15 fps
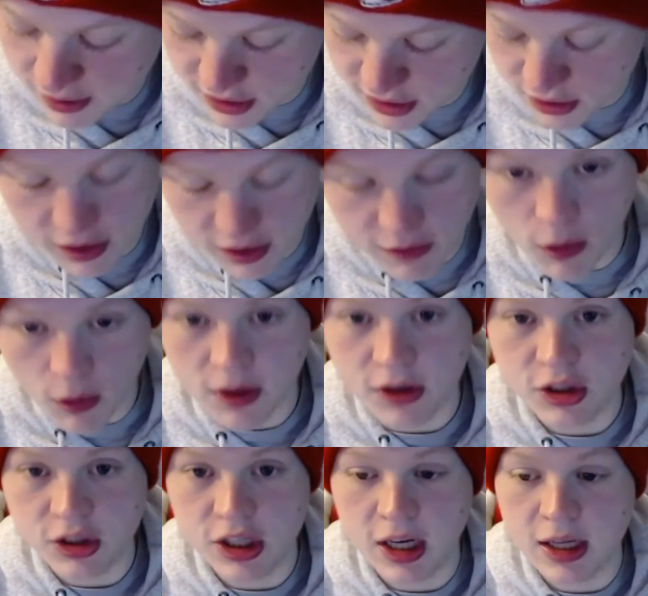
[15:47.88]
34 to
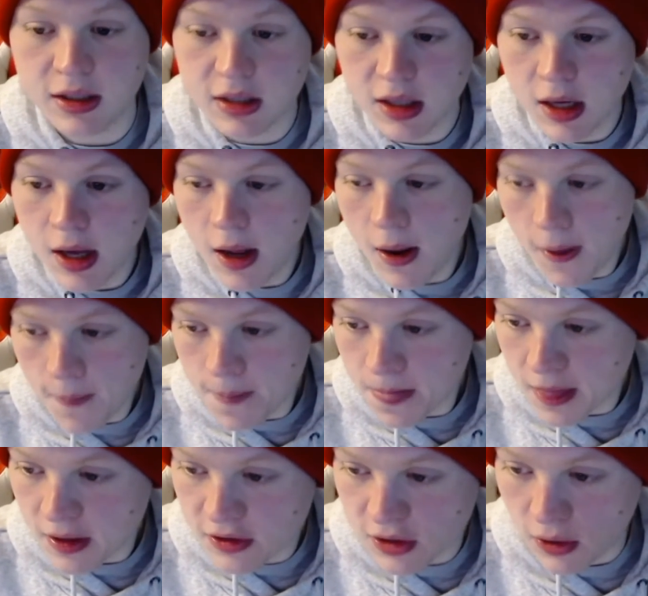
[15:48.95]
the Jets.
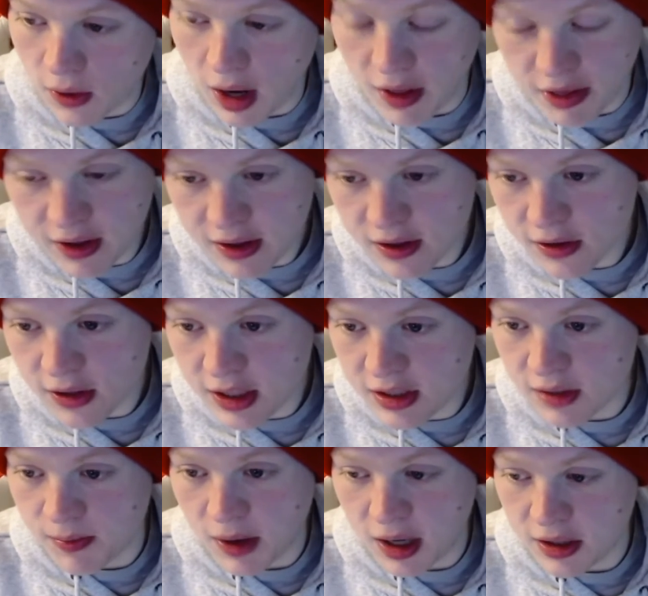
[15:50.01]
So I think there is
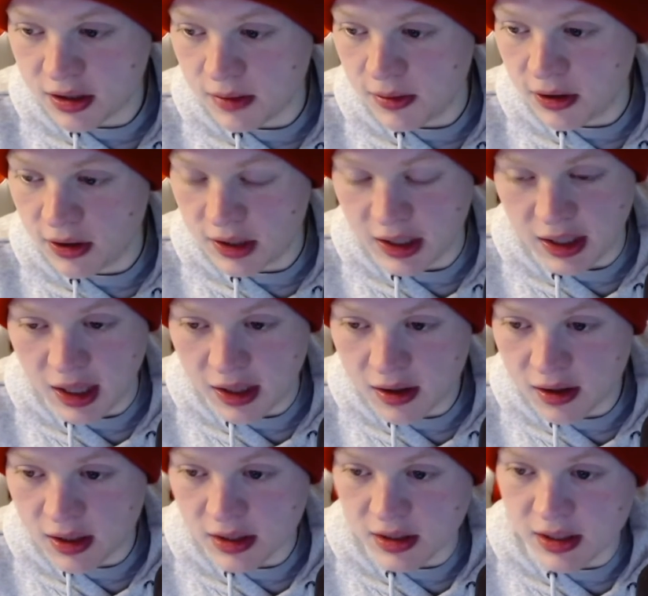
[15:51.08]
a possibility that
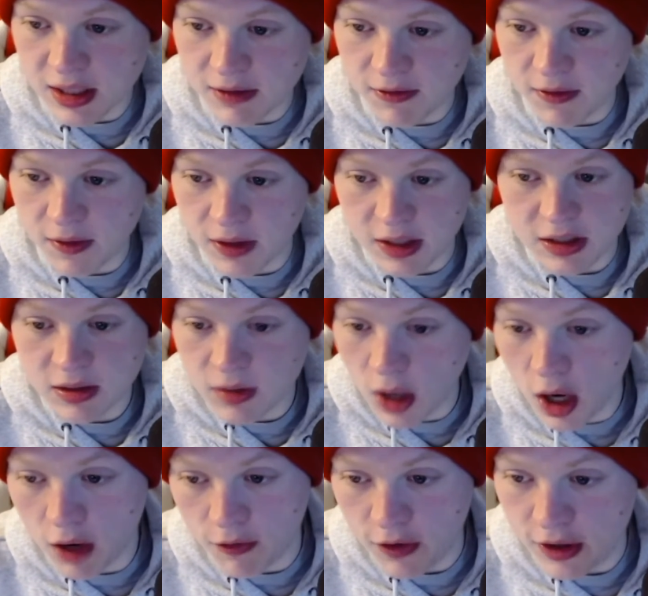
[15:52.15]
this
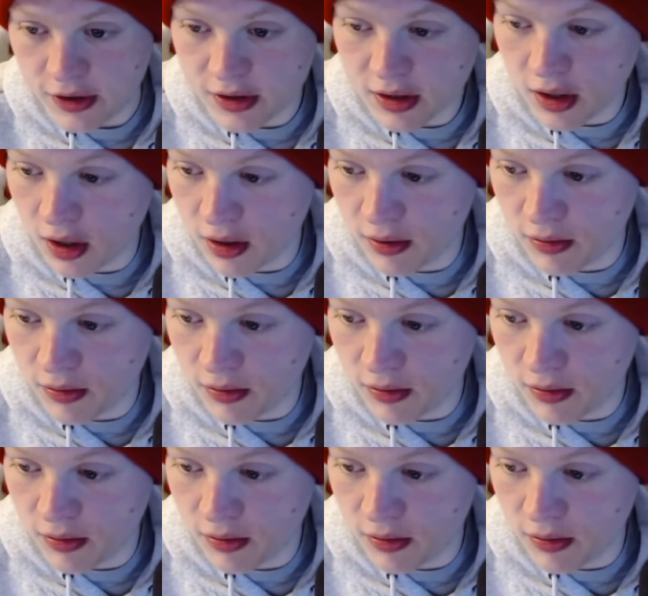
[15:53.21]
offense